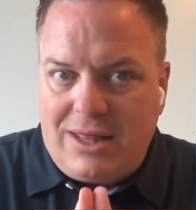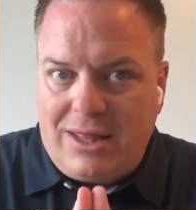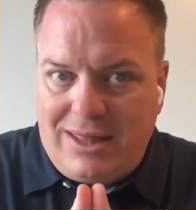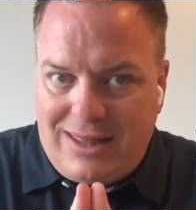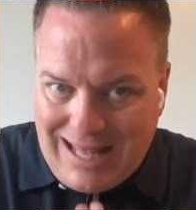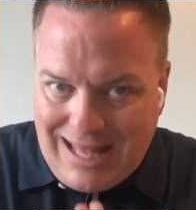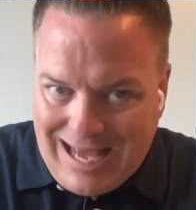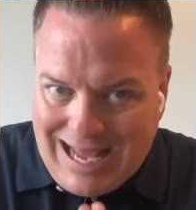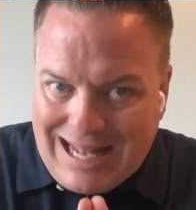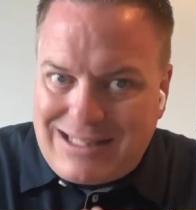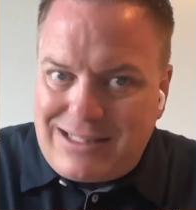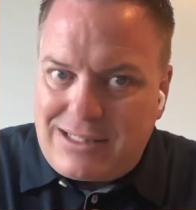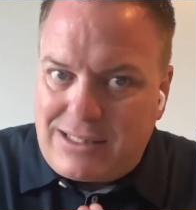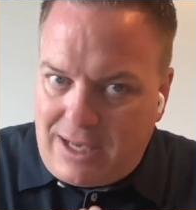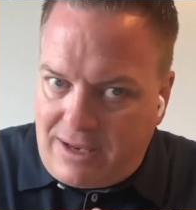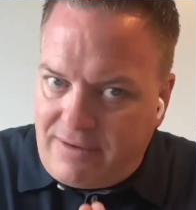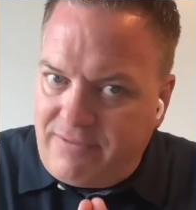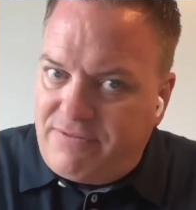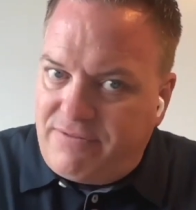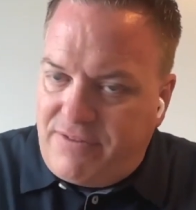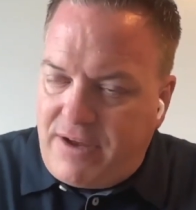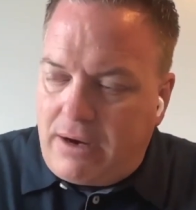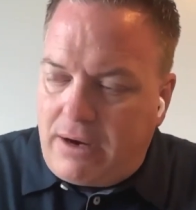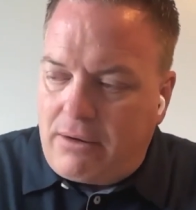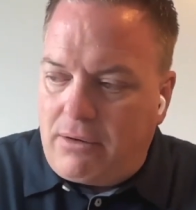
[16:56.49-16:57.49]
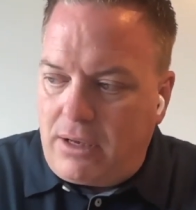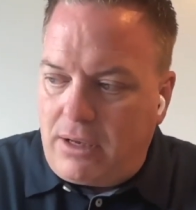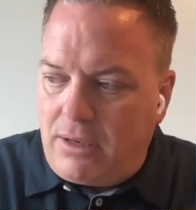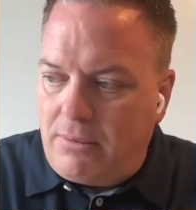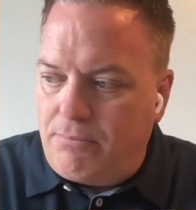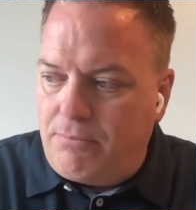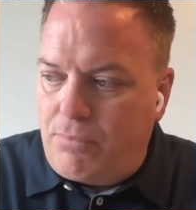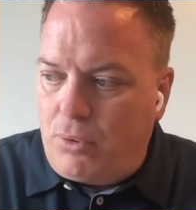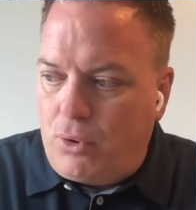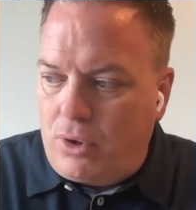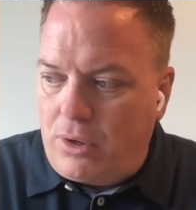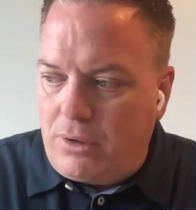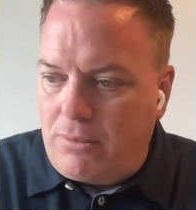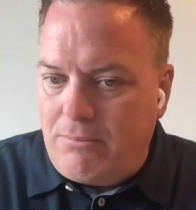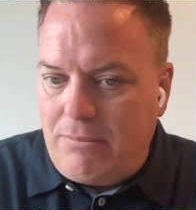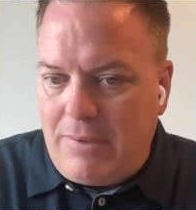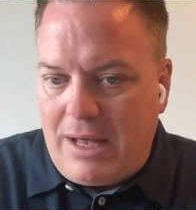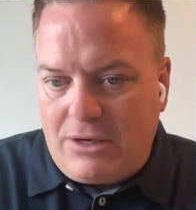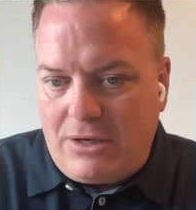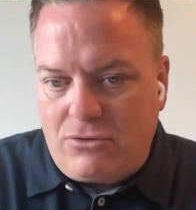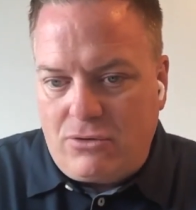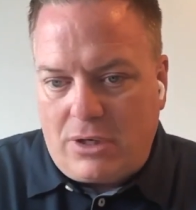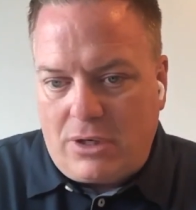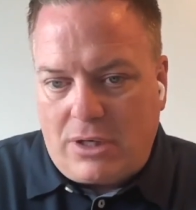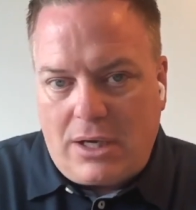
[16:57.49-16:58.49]
That's a very important
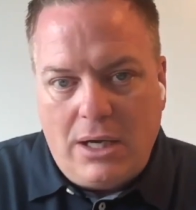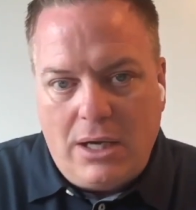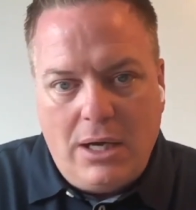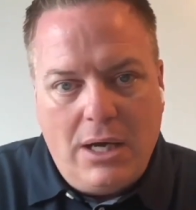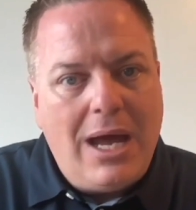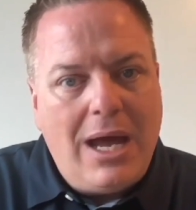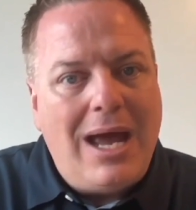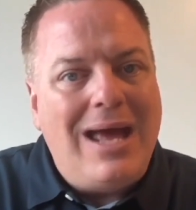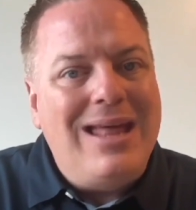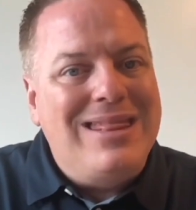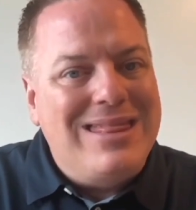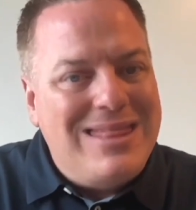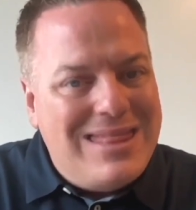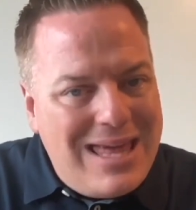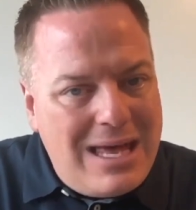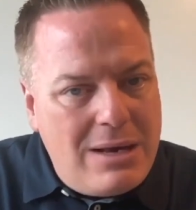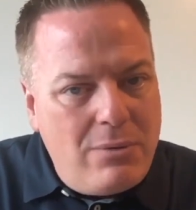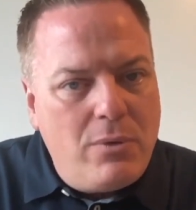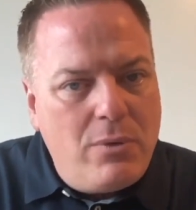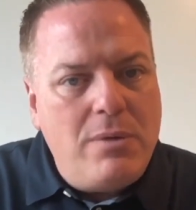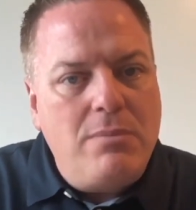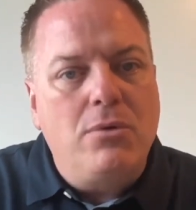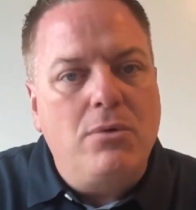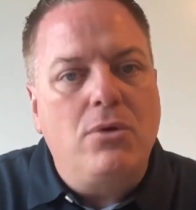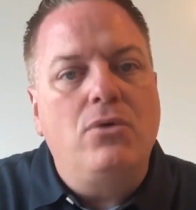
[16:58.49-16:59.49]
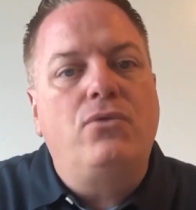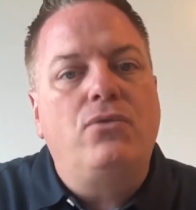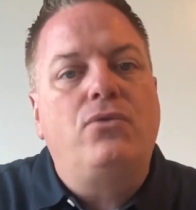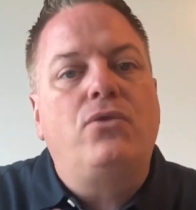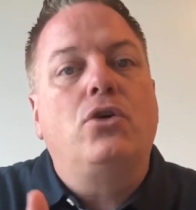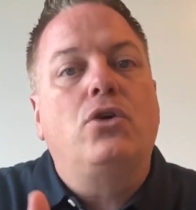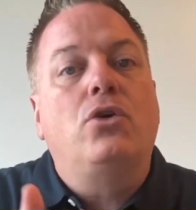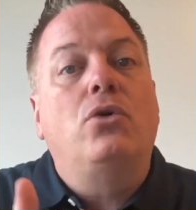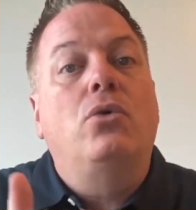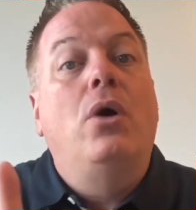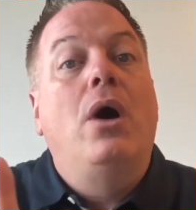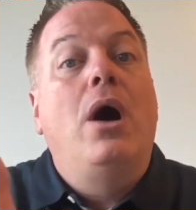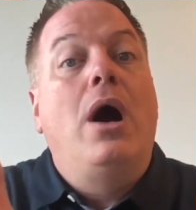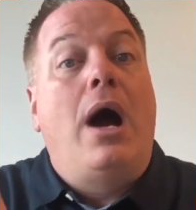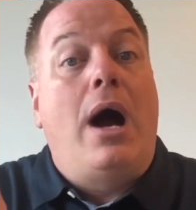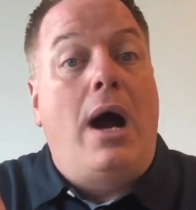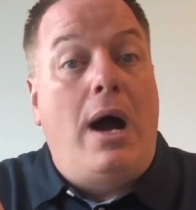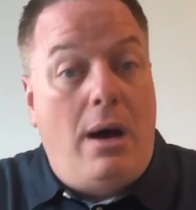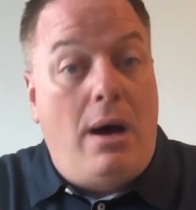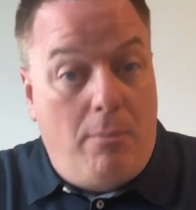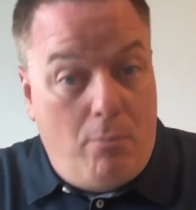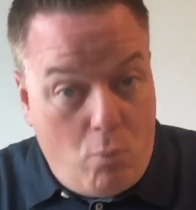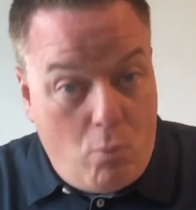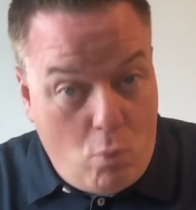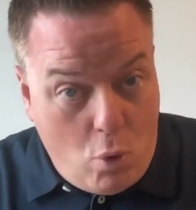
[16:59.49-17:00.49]
metric. And then we move to,
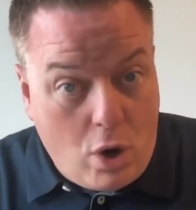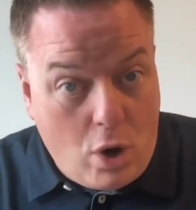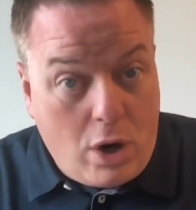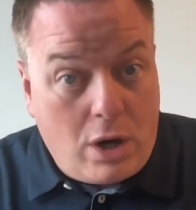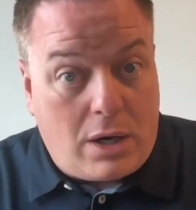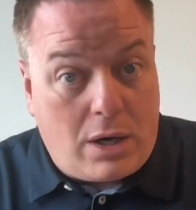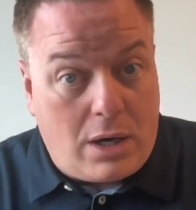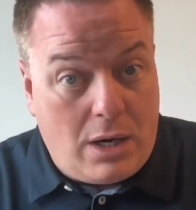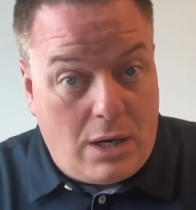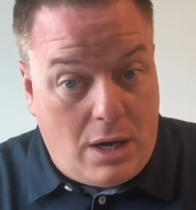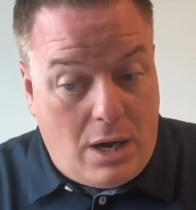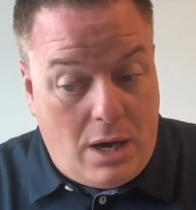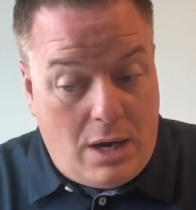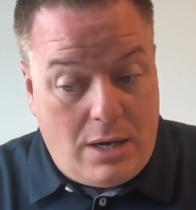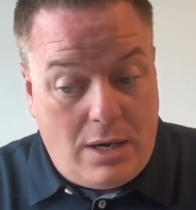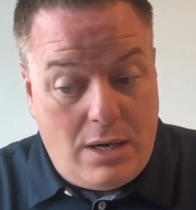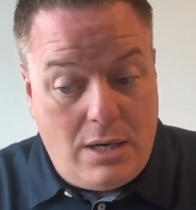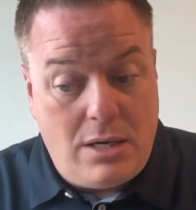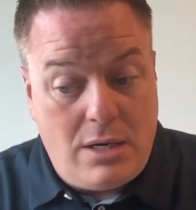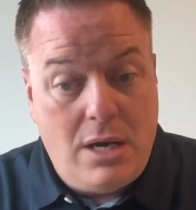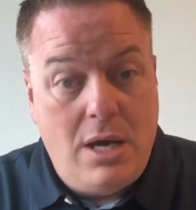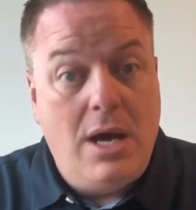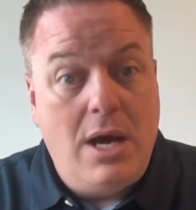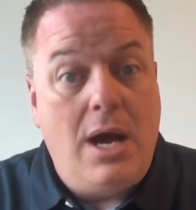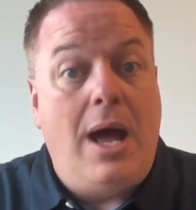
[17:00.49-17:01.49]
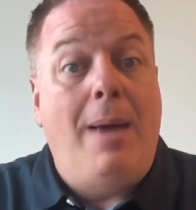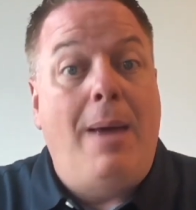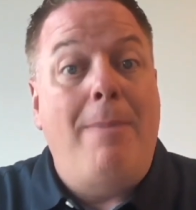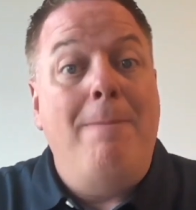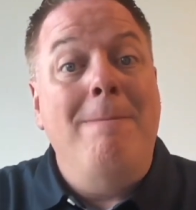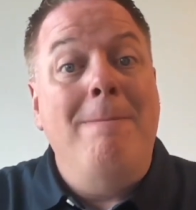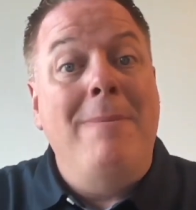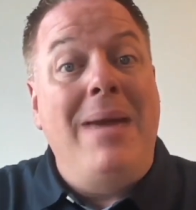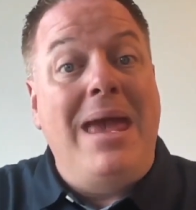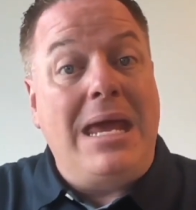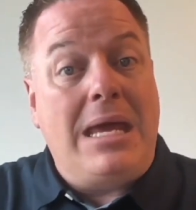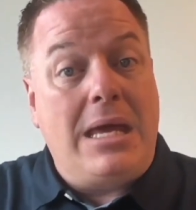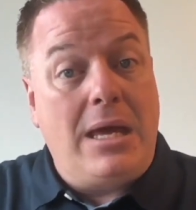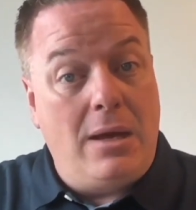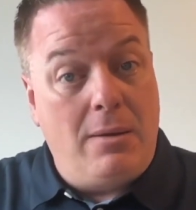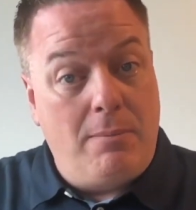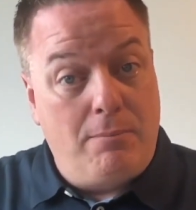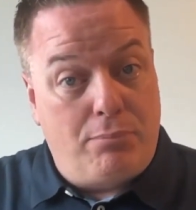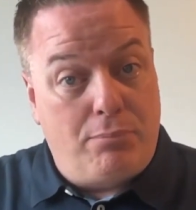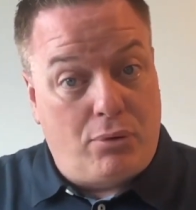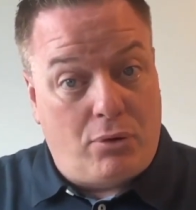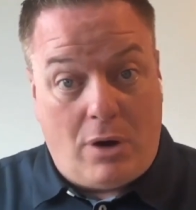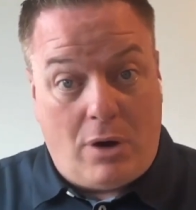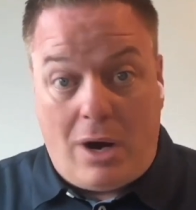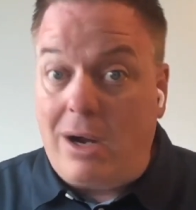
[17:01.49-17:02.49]
I'm working on it. I'm
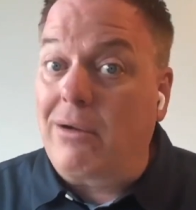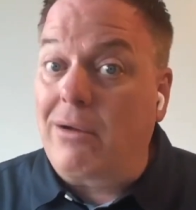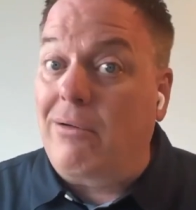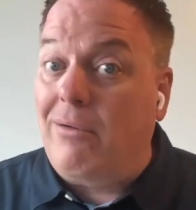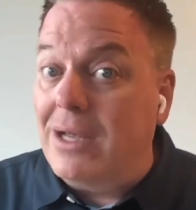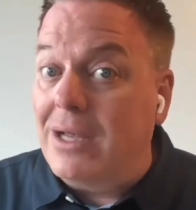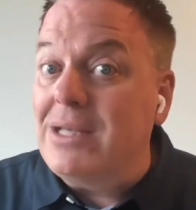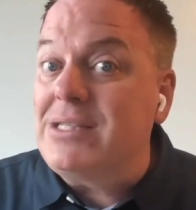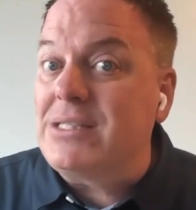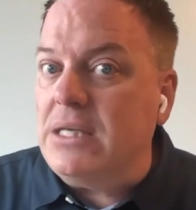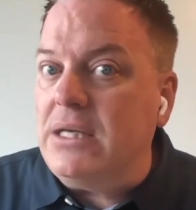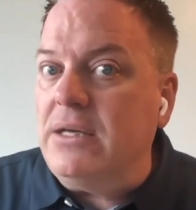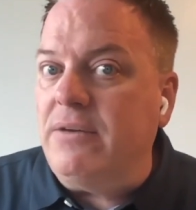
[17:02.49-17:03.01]
making progress.